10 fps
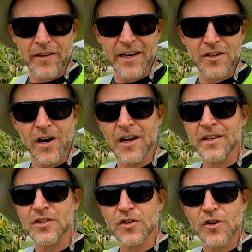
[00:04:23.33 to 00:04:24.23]
of that
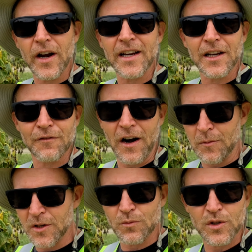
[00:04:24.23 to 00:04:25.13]
ground and you're creating an
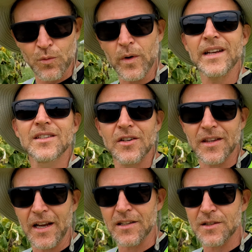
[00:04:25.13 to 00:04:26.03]
environment in which weeds could
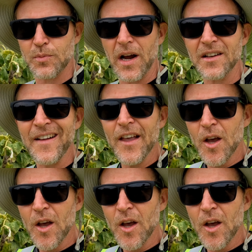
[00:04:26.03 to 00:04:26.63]
then sprout.